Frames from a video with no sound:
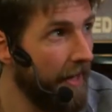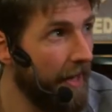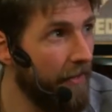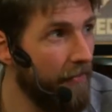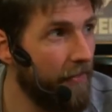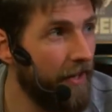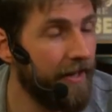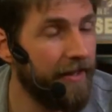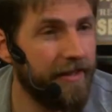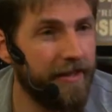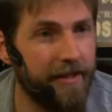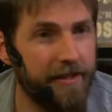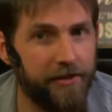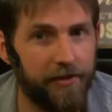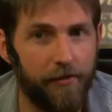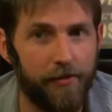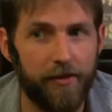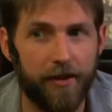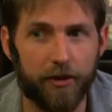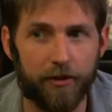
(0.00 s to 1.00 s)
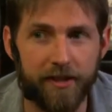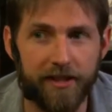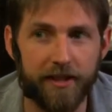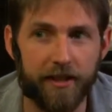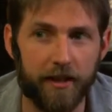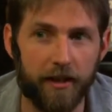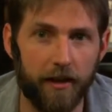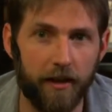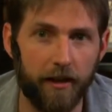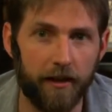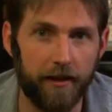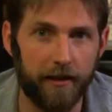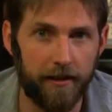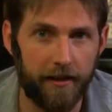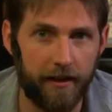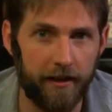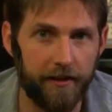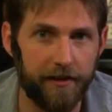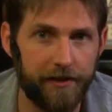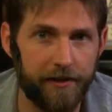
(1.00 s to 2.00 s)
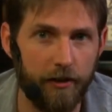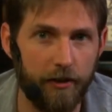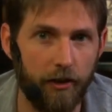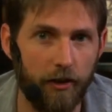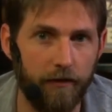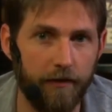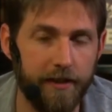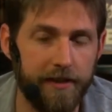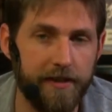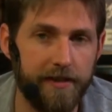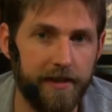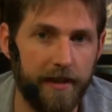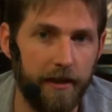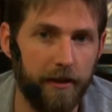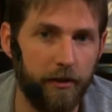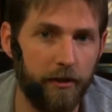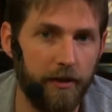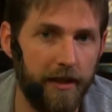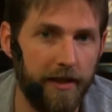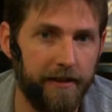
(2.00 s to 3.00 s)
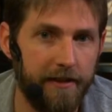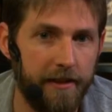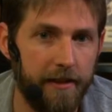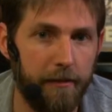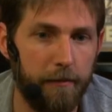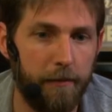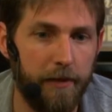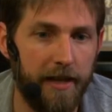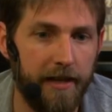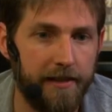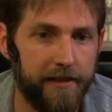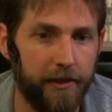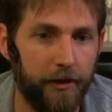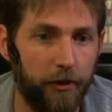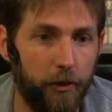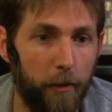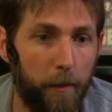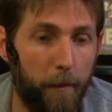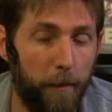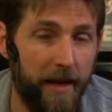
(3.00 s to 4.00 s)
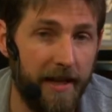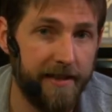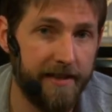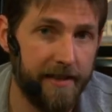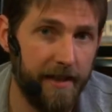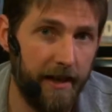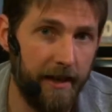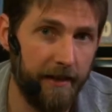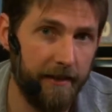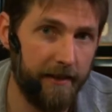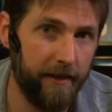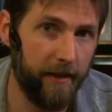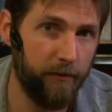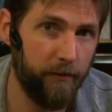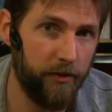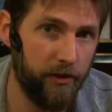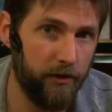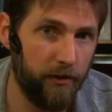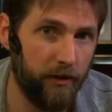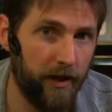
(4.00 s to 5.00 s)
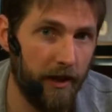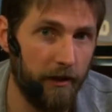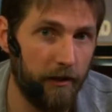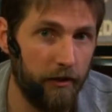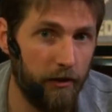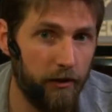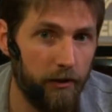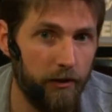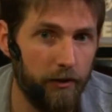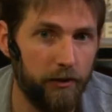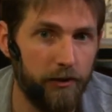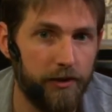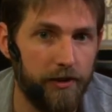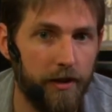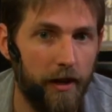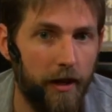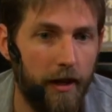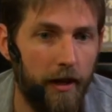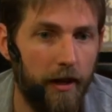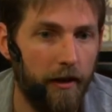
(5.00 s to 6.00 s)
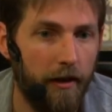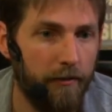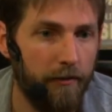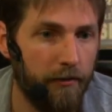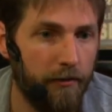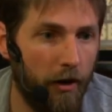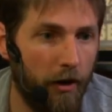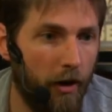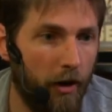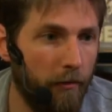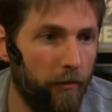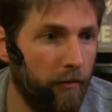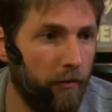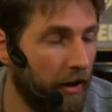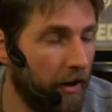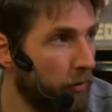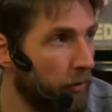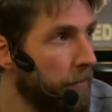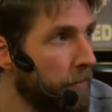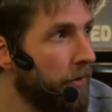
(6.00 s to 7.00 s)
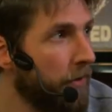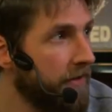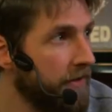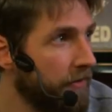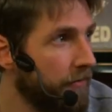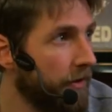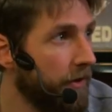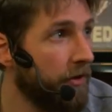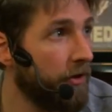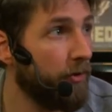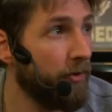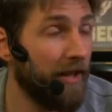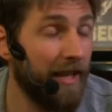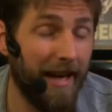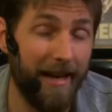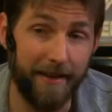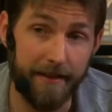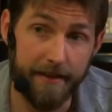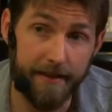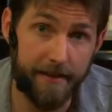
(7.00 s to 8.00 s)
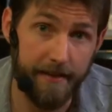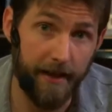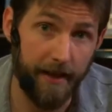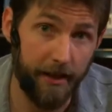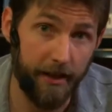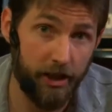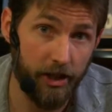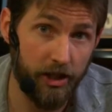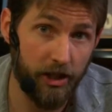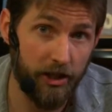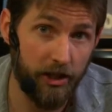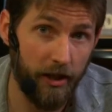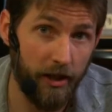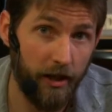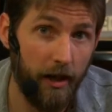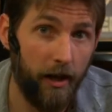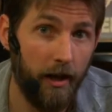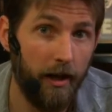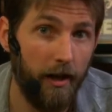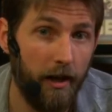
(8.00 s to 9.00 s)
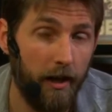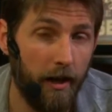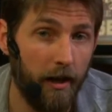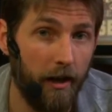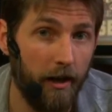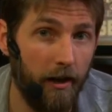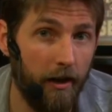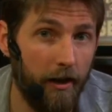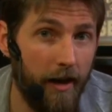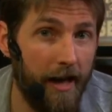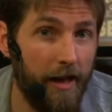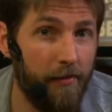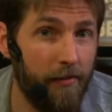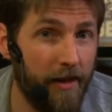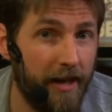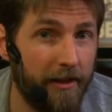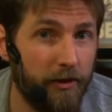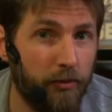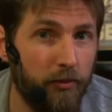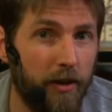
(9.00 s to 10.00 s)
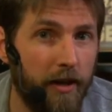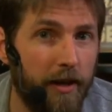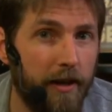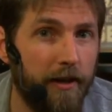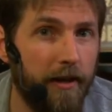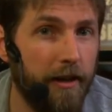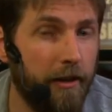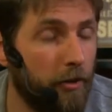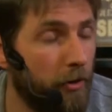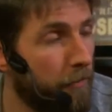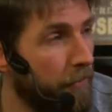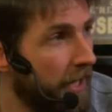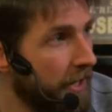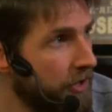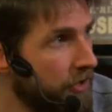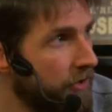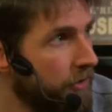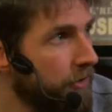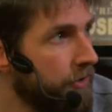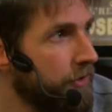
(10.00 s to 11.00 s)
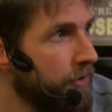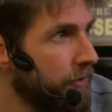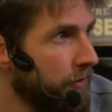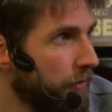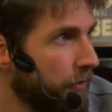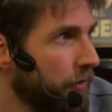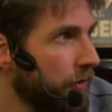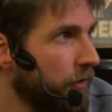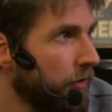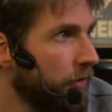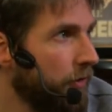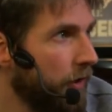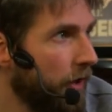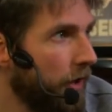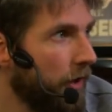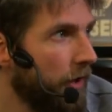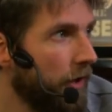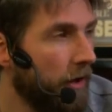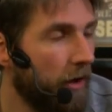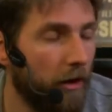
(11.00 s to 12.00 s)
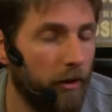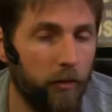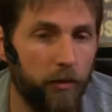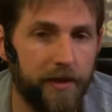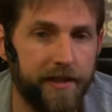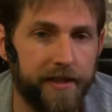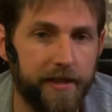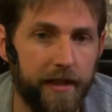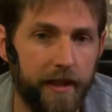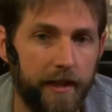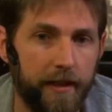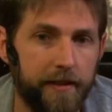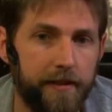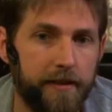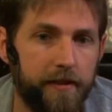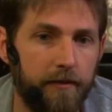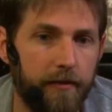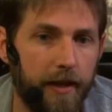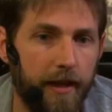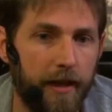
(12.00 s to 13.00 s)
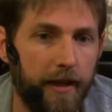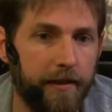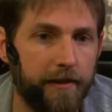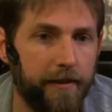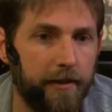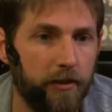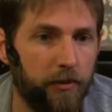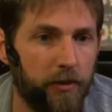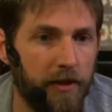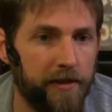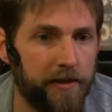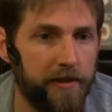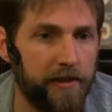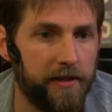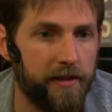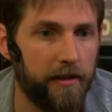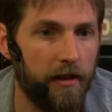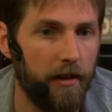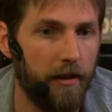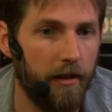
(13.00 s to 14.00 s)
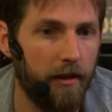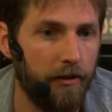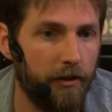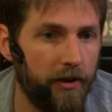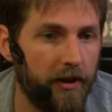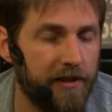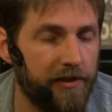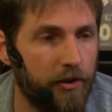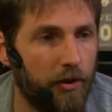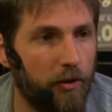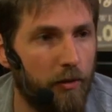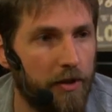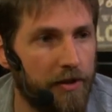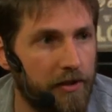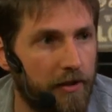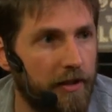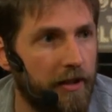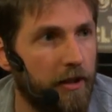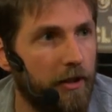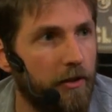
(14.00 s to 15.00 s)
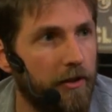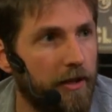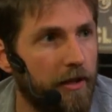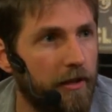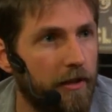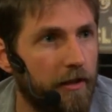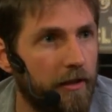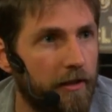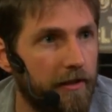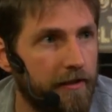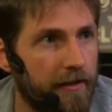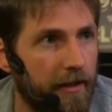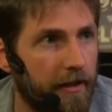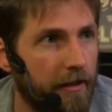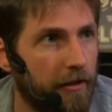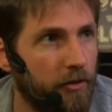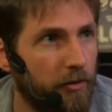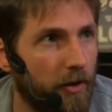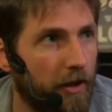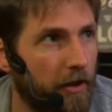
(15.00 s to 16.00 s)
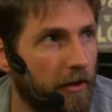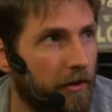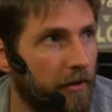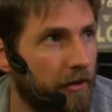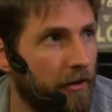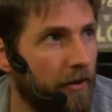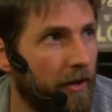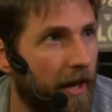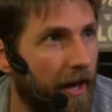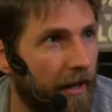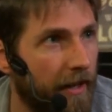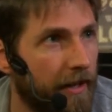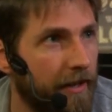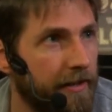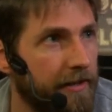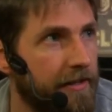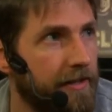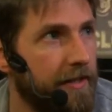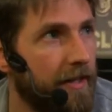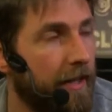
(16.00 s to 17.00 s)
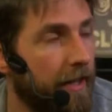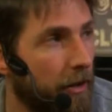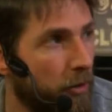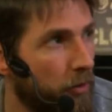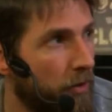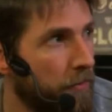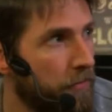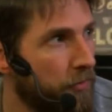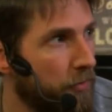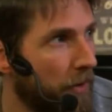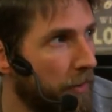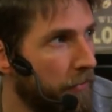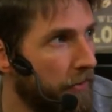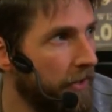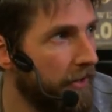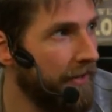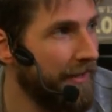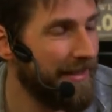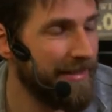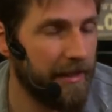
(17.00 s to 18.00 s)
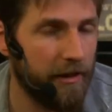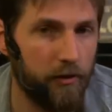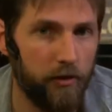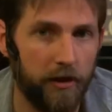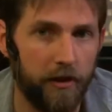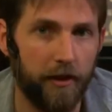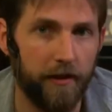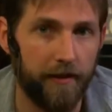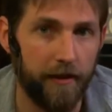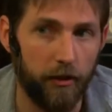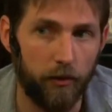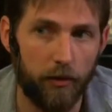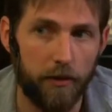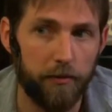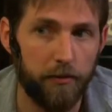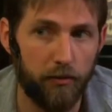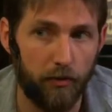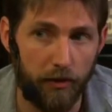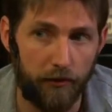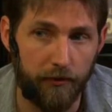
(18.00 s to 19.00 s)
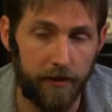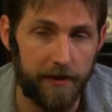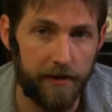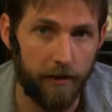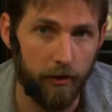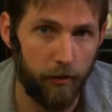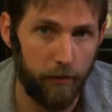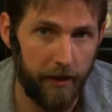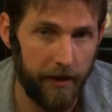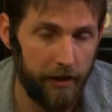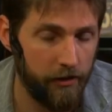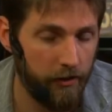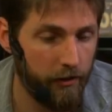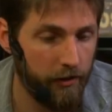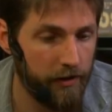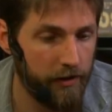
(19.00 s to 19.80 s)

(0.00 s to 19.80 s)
And then there is a theoretical gear score that is calculated based on the best items you can use from equipment, inventory, and stash. And that one, in the patch notes, we said that it was the gear score was only going to take into account the highest equipped weapon. It's actually not equipped. We're fixing the patch notes.